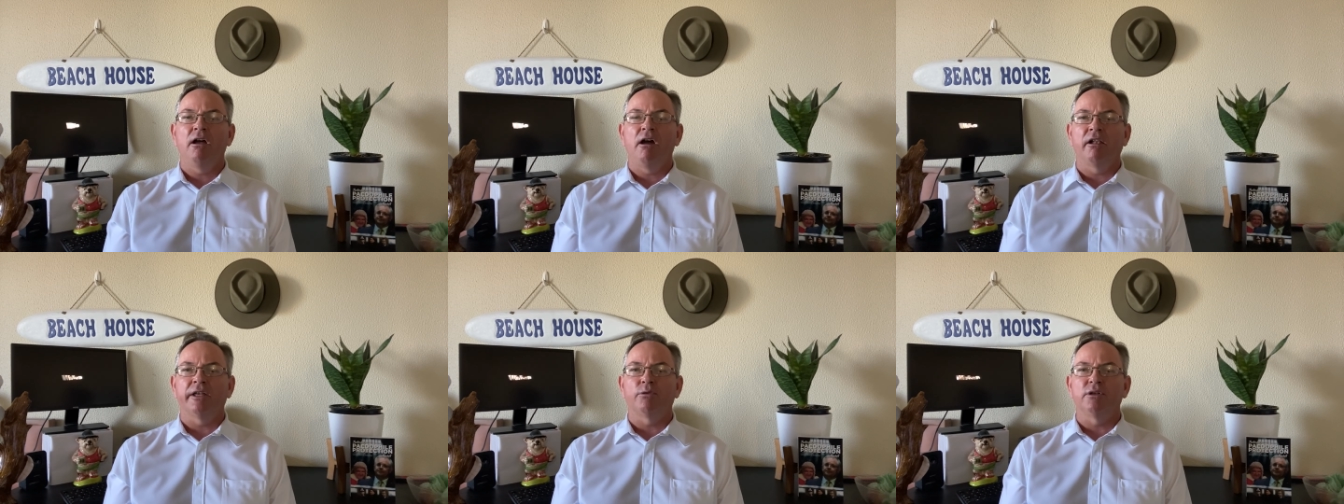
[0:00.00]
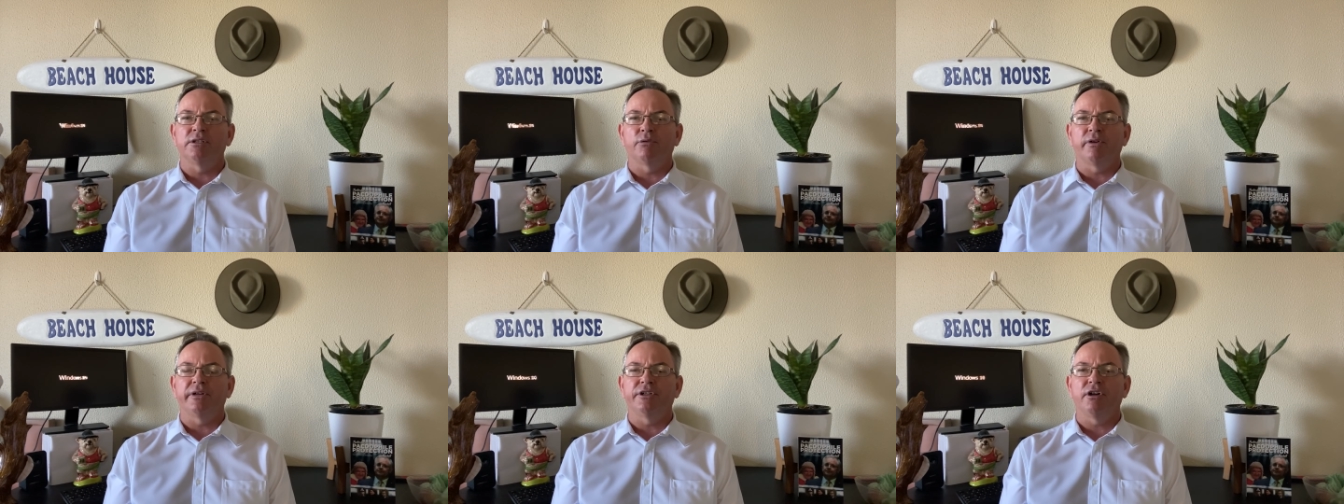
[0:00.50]
only
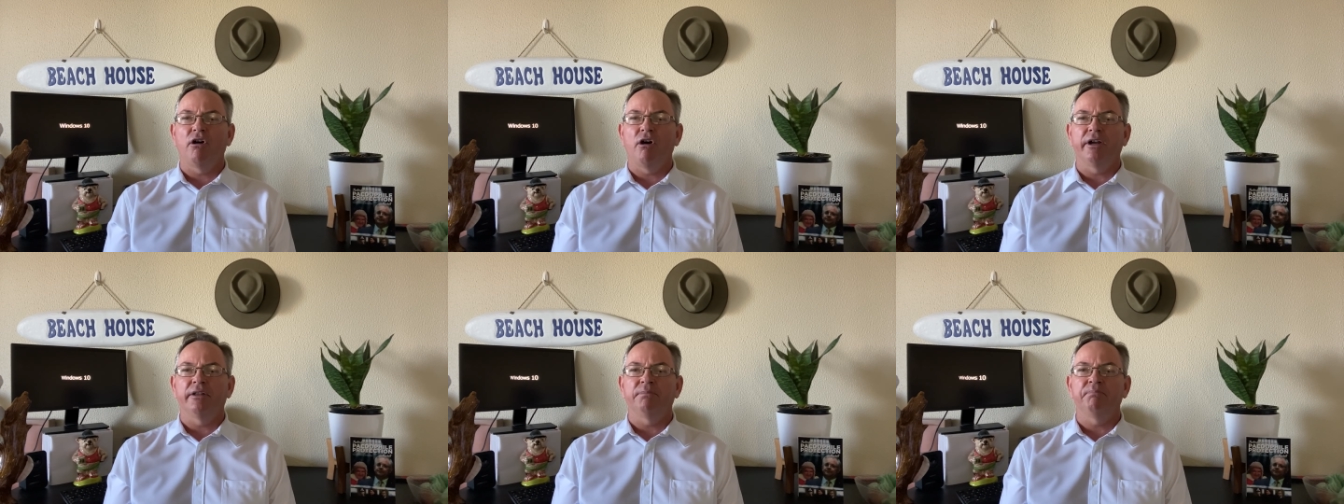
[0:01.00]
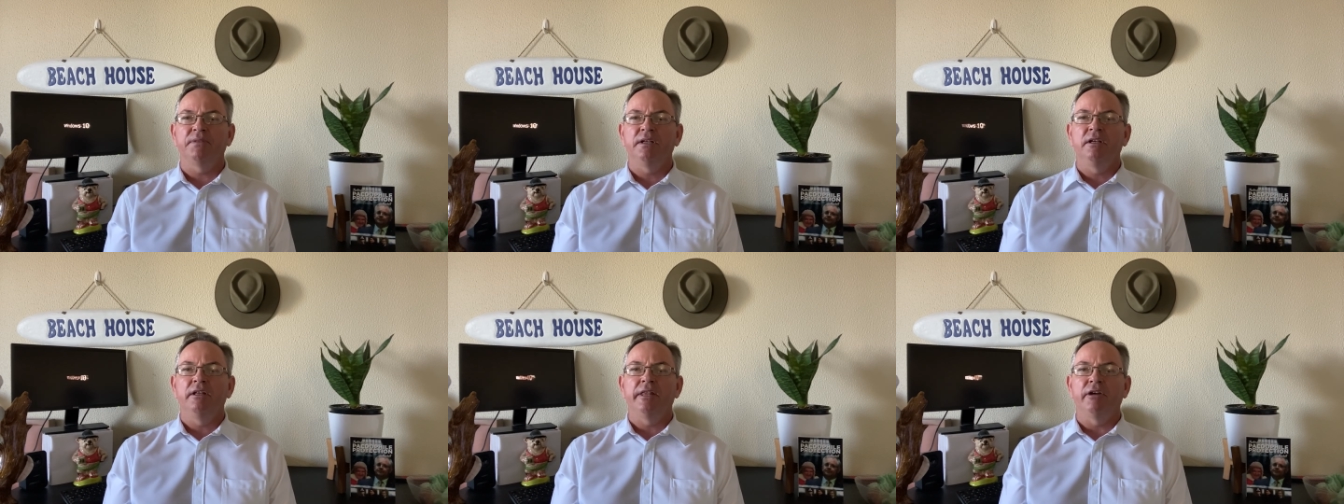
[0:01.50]
recently retired and
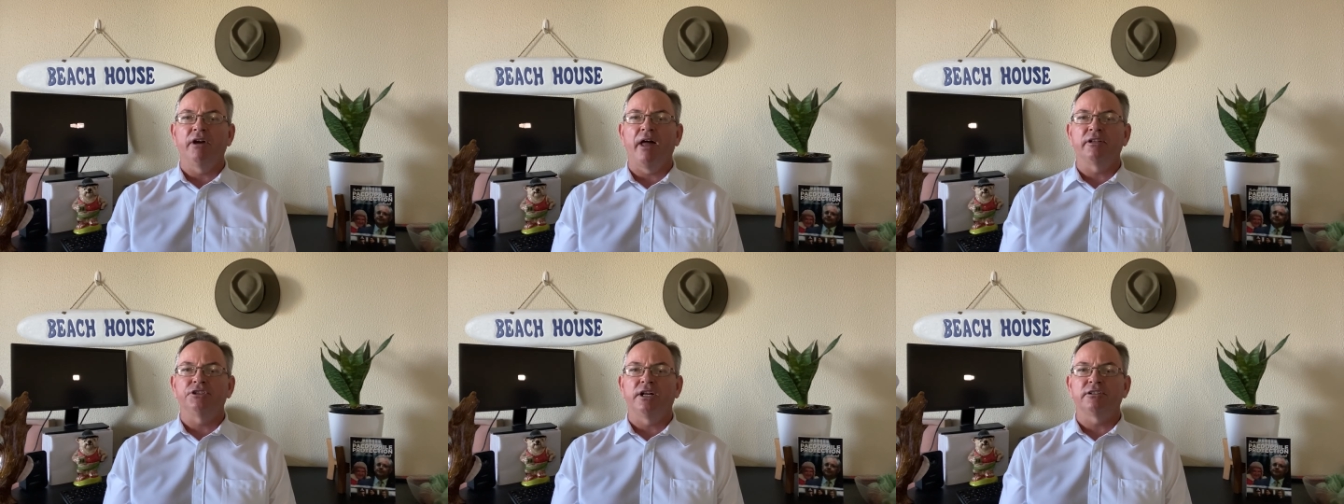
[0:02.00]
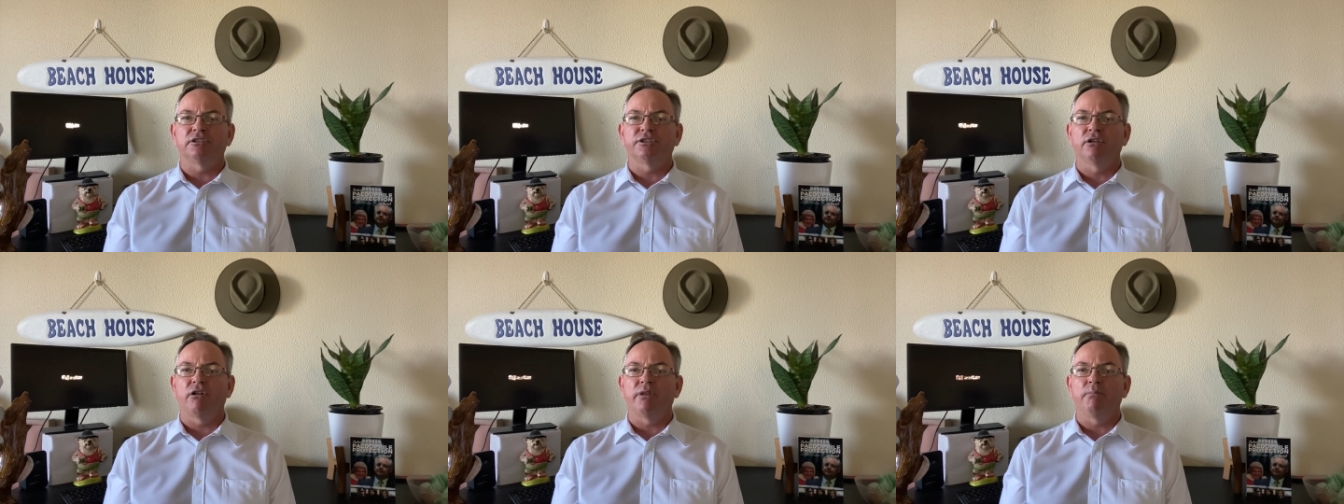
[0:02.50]
there are other judges
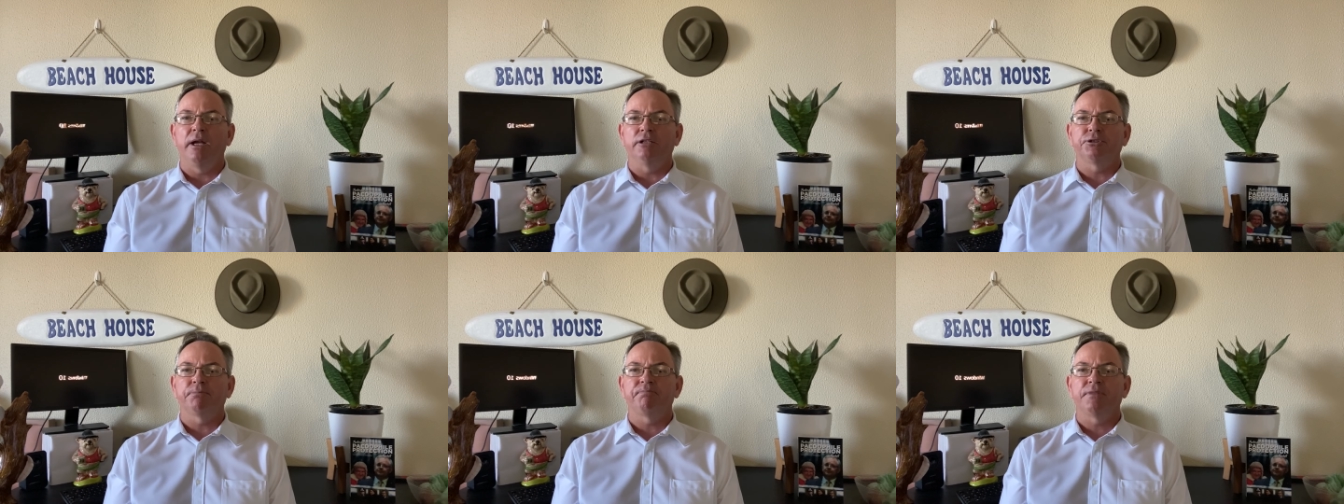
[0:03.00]
still on the bench.